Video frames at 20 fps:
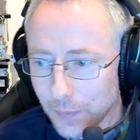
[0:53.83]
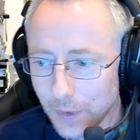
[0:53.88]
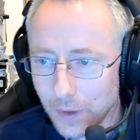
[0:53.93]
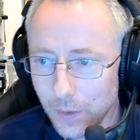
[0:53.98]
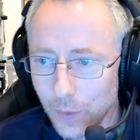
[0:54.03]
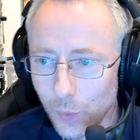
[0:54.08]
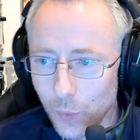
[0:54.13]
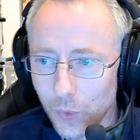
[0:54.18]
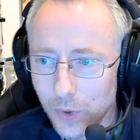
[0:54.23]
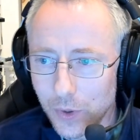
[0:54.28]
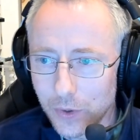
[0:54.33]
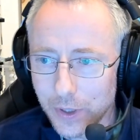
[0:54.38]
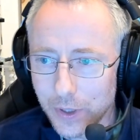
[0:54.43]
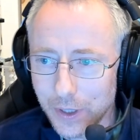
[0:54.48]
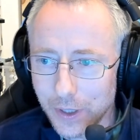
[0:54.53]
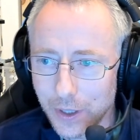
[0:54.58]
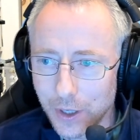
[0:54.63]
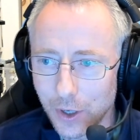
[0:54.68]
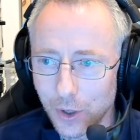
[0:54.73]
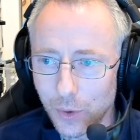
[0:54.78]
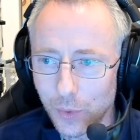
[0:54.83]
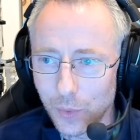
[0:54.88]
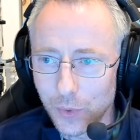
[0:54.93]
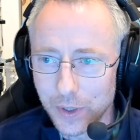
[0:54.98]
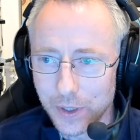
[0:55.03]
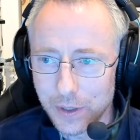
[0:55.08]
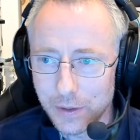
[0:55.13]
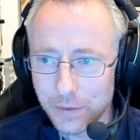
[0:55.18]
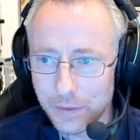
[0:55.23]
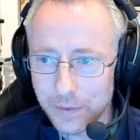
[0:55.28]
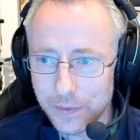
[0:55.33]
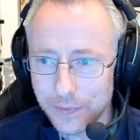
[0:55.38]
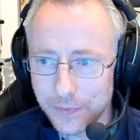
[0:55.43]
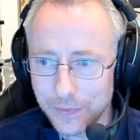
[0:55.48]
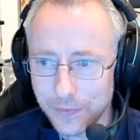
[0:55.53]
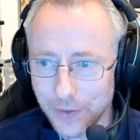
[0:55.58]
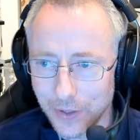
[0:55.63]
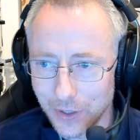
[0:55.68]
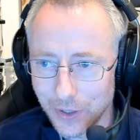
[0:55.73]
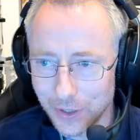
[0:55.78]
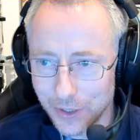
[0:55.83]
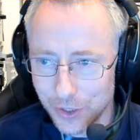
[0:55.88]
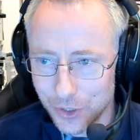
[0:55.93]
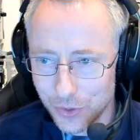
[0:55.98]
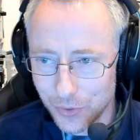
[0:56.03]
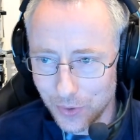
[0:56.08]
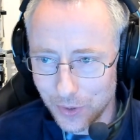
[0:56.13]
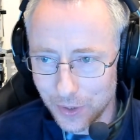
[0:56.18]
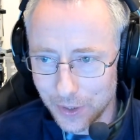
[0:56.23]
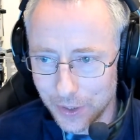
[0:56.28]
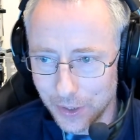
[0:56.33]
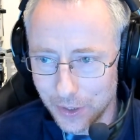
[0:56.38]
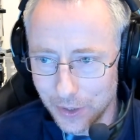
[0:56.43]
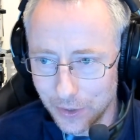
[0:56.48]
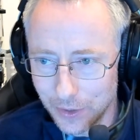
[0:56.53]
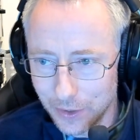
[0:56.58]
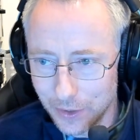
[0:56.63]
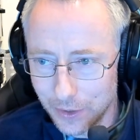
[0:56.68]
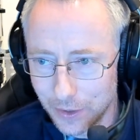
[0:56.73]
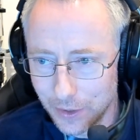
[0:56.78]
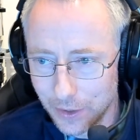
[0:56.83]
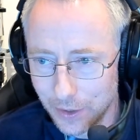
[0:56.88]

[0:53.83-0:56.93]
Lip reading: we'll get going fairly shortly here.